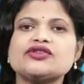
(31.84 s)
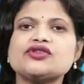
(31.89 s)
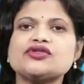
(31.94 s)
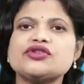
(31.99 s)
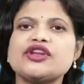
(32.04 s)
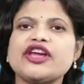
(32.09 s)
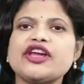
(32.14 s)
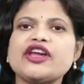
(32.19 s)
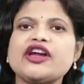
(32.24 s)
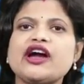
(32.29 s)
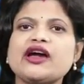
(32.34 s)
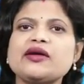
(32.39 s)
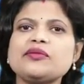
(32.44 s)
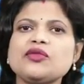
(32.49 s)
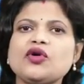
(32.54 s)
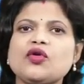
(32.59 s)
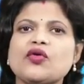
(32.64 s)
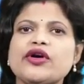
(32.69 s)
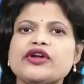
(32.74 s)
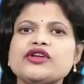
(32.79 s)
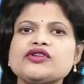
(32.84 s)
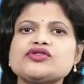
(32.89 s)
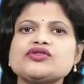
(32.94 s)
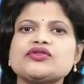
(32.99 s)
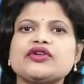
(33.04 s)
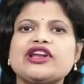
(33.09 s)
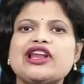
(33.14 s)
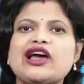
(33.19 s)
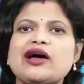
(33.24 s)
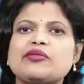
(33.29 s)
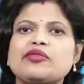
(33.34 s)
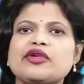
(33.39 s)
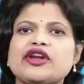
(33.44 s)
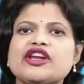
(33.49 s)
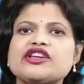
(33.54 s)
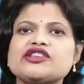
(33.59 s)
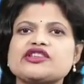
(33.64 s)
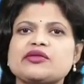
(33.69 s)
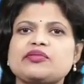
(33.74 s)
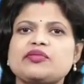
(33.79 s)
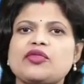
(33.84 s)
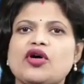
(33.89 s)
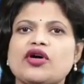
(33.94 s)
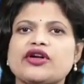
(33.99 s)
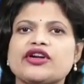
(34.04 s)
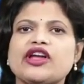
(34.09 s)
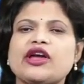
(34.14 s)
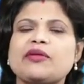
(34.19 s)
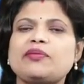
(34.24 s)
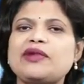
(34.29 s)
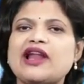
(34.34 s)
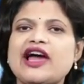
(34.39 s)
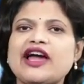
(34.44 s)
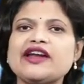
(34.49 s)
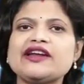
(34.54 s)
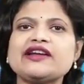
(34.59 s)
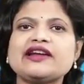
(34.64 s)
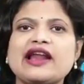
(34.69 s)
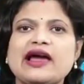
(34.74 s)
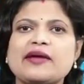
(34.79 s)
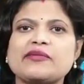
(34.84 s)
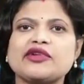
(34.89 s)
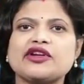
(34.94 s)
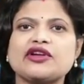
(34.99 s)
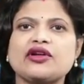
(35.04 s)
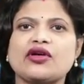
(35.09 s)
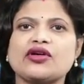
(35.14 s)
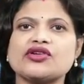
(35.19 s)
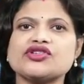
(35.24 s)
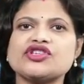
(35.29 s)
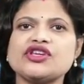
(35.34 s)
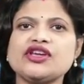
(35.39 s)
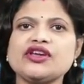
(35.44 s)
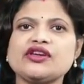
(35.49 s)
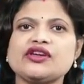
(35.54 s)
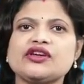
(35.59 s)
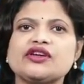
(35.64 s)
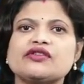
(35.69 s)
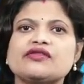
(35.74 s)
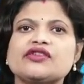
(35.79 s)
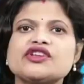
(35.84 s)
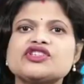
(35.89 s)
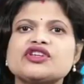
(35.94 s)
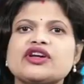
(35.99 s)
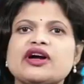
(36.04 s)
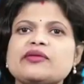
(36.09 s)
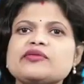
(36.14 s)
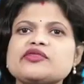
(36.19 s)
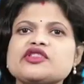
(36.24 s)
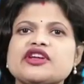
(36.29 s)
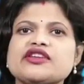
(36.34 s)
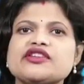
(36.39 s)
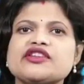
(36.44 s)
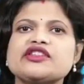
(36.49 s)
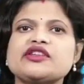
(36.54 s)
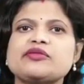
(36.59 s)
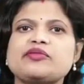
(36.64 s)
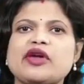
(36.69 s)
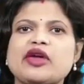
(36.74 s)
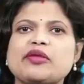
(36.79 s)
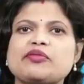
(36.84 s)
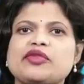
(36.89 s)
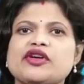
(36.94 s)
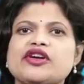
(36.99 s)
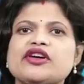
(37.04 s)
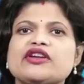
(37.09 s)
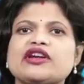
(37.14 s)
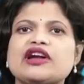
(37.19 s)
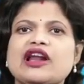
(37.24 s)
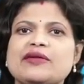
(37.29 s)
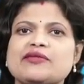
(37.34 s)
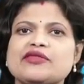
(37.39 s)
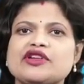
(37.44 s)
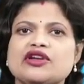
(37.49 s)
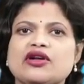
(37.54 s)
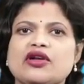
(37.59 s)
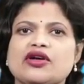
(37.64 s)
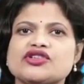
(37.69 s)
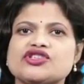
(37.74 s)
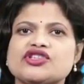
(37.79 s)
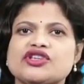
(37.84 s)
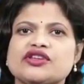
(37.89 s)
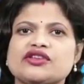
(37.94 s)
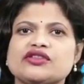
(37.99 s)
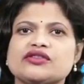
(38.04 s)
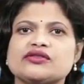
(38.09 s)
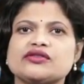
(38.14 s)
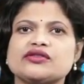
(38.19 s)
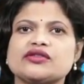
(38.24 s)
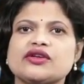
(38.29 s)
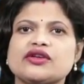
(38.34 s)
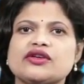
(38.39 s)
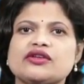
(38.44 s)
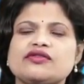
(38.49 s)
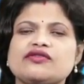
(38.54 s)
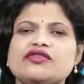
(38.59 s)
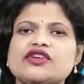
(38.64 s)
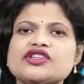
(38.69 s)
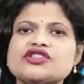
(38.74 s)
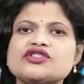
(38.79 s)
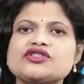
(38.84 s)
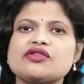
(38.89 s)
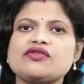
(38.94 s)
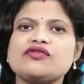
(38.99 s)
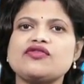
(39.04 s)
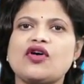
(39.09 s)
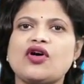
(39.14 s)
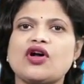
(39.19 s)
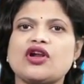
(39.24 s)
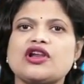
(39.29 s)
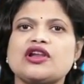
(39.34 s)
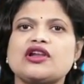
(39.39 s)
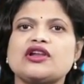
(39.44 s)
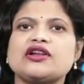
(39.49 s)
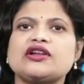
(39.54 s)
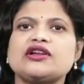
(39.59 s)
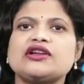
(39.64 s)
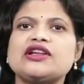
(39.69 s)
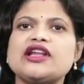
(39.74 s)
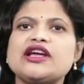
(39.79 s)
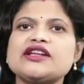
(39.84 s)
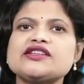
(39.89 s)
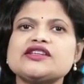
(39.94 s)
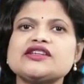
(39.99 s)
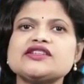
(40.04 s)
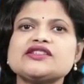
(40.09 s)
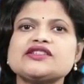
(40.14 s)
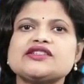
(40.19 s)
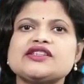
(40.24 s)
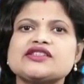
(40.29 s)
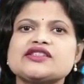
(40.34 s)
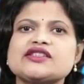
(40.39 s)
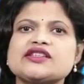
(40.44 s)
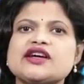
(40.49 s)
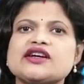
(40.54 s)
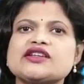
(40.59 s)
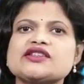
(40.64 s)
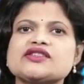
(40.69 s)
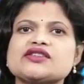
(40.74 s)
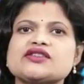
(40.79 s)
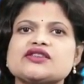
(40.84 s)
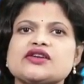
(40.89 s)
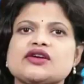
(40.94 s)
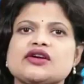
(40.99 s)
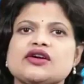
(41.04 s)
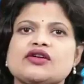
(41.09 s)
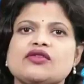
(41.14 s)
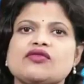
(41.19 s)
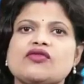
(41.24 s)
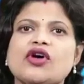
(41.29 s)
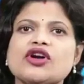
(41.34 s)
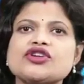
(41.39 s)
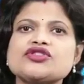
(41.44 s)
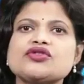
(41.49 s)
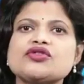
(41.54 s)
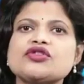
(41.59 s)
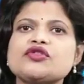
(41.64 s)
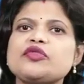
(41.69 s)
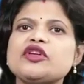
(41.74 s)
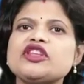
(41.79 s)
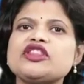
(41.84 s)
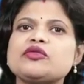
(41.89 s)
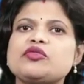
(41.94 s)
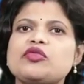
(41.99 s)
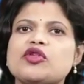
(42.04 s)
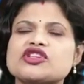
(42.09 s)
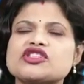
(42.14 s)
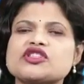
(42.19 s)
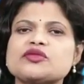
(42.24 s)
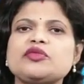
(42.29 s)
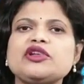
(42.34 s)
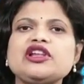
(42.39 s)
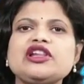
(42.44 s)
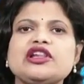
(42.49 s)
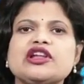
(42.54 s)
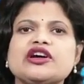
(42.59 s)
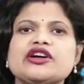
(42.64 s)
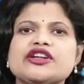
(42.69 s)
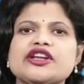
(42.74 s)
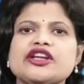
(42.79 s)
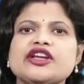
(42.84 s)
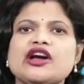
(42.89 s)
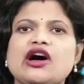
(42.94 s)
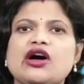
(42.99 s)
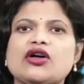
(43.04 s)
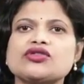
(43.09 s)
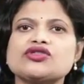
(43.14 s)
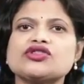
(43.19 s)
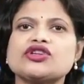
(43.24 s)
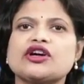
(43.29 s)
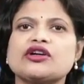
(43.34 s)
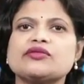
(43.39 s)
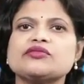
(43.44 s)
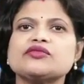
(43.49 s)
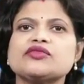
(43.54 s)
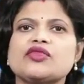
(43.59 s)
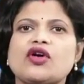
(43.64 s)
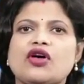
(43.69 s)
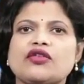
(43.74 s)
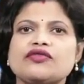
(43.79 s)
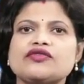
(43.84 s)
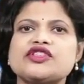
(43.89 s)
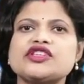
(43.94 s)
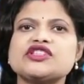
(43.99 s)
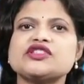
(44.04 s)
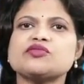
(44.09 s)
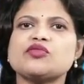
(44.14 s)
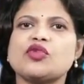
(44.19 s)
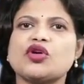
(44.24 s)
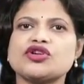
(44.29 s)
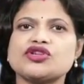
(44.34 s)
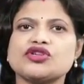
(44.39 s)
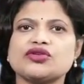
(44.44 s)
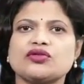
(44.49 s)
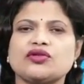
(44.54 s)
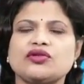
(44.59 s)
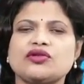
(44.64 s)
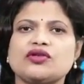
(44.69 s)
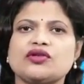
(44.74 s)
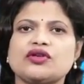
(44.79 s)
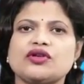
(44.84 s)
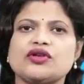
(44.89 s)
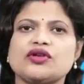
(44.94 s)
Today I am going to elaborate upon applied climatology, which comes under the paper Climatology. First of all, let us discuss what could be the possible learning outcome of this module.